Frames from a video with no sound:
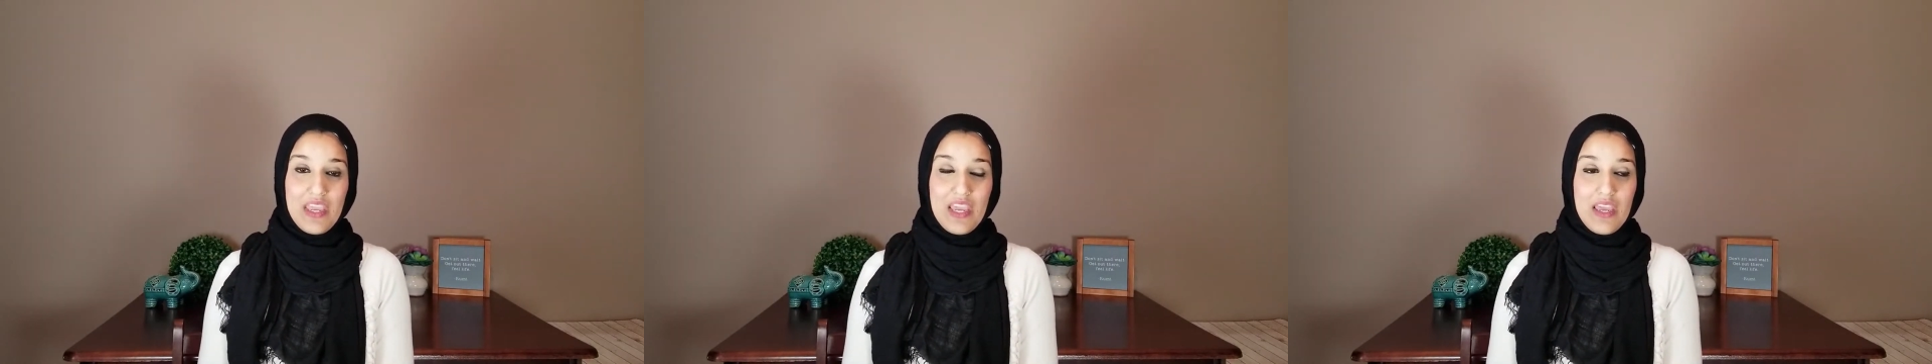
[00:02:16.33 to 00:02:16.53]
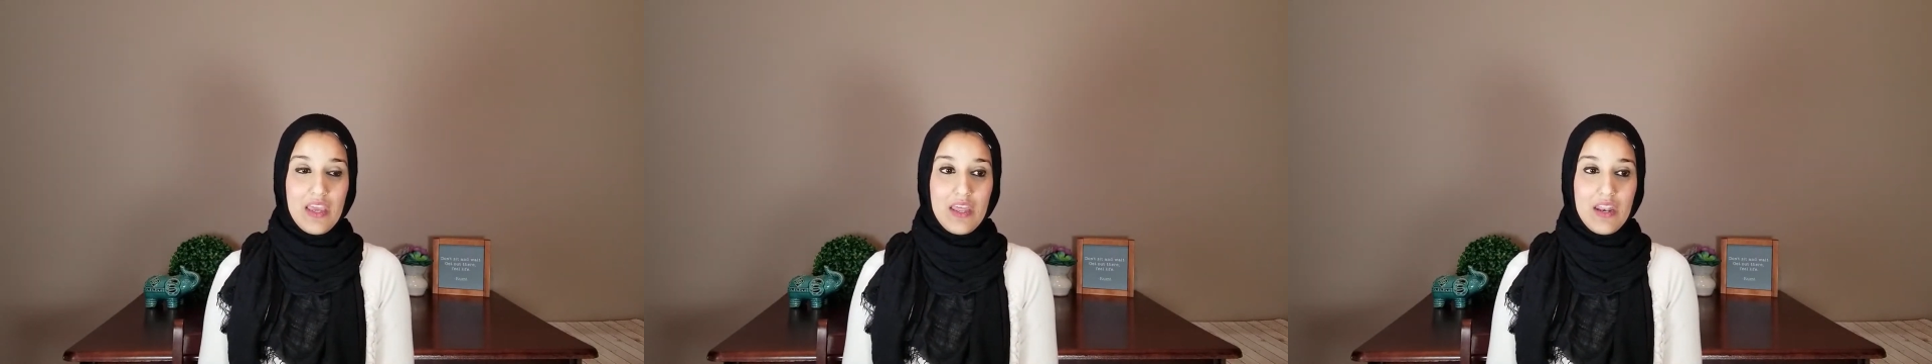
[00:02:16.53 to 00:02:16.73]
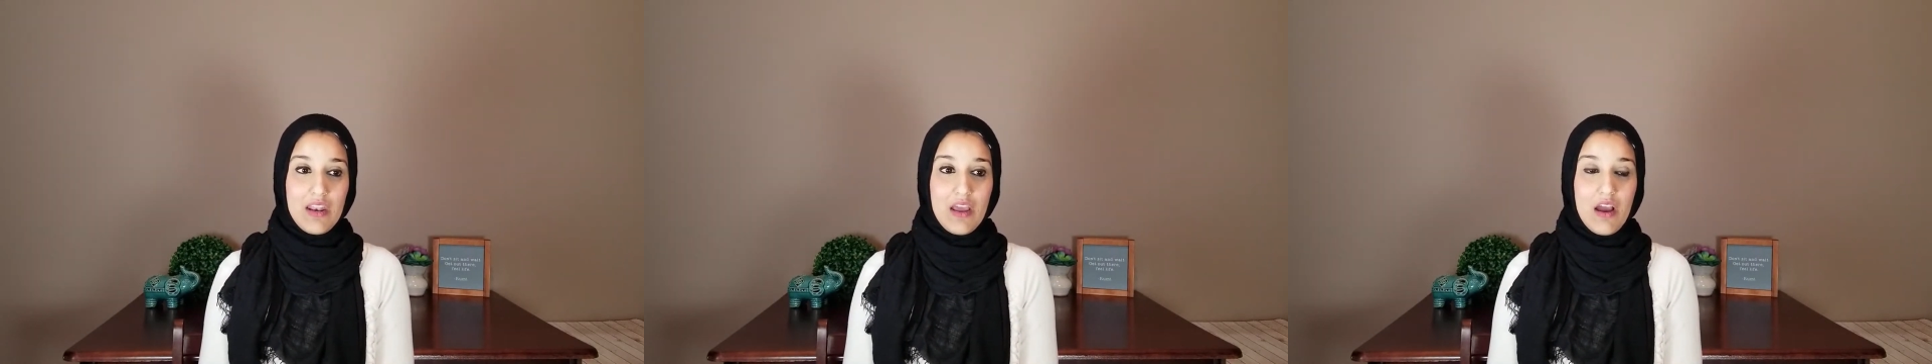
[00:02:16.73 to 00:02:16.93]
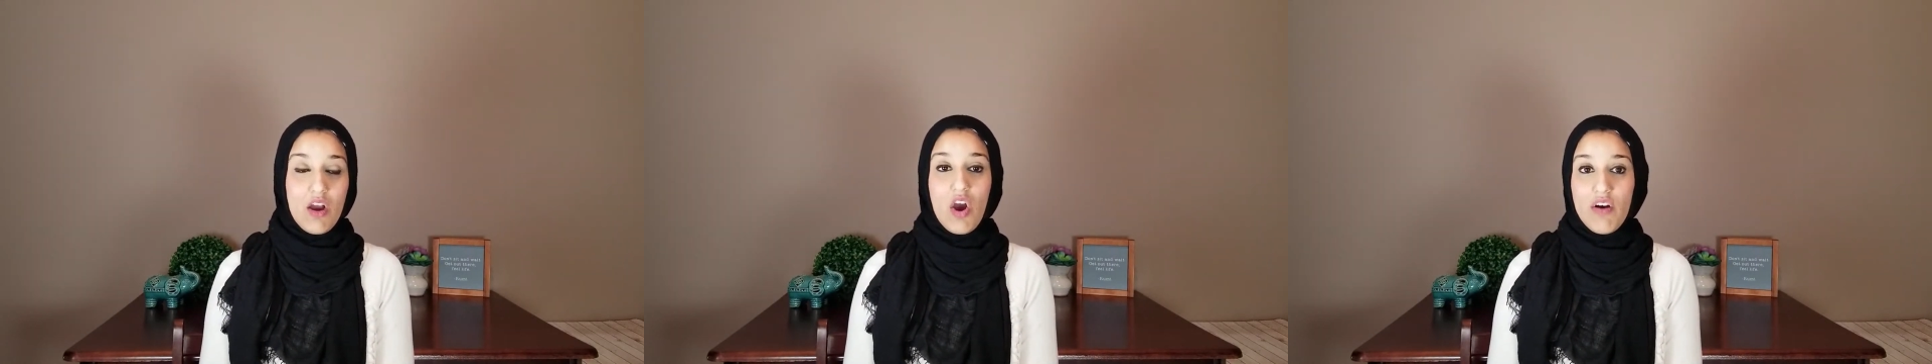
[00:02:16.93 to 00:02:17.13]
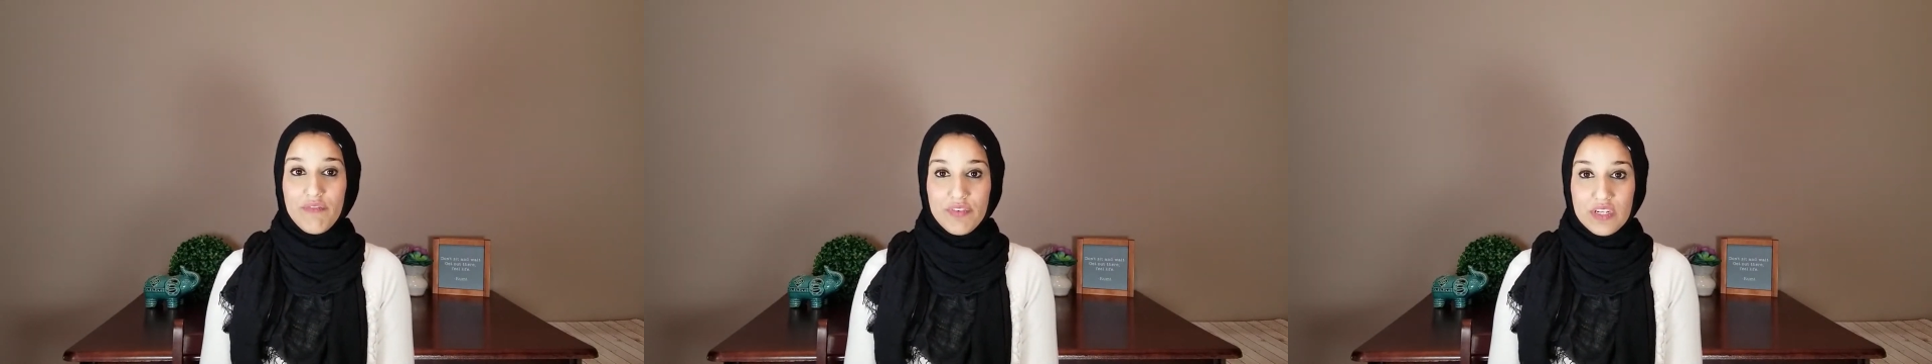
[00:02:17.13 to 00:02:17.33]
in a
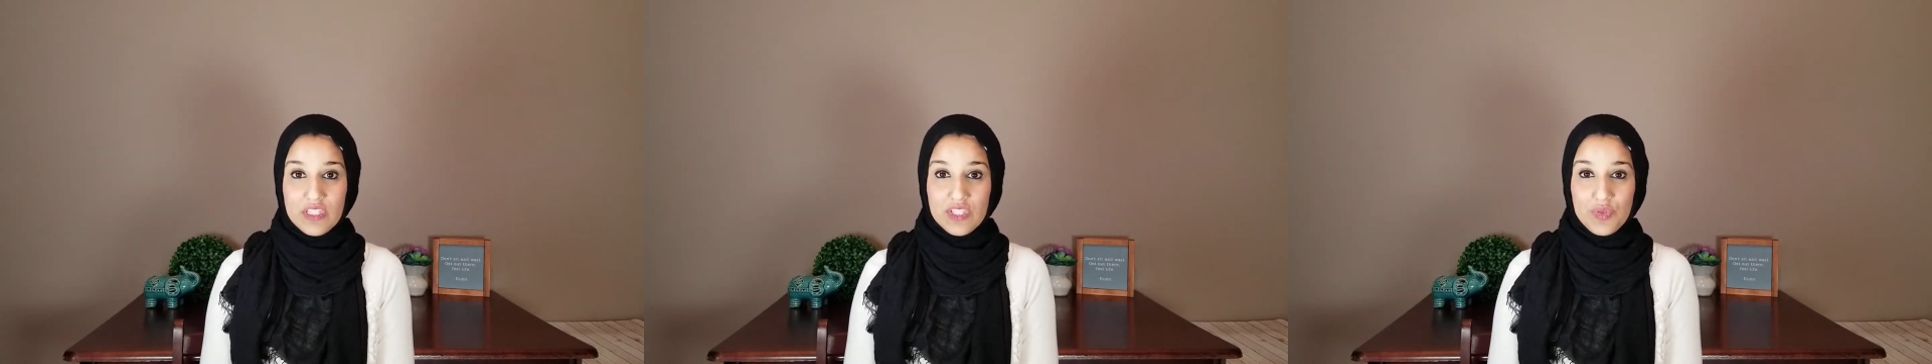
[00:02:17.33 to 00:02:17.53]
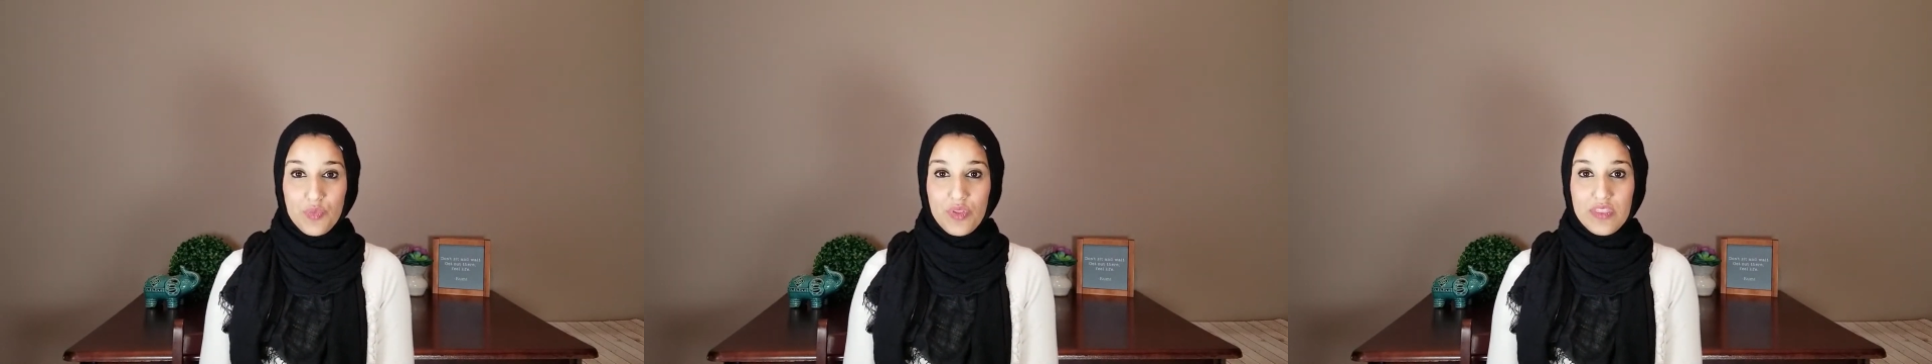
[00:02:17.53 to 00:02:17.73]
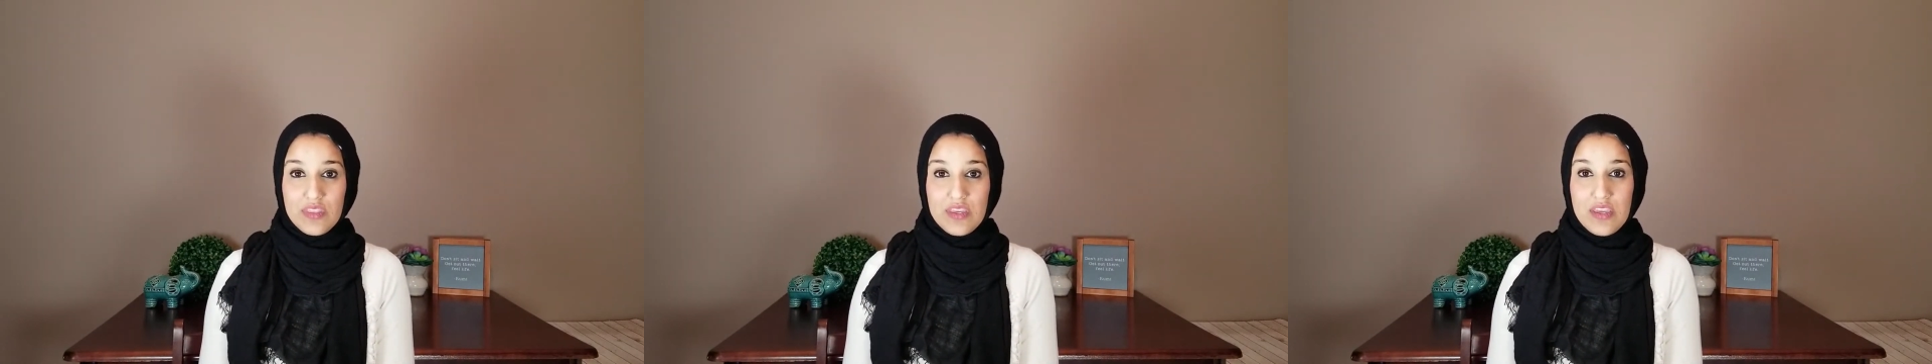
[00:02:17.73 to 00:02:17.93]
conference with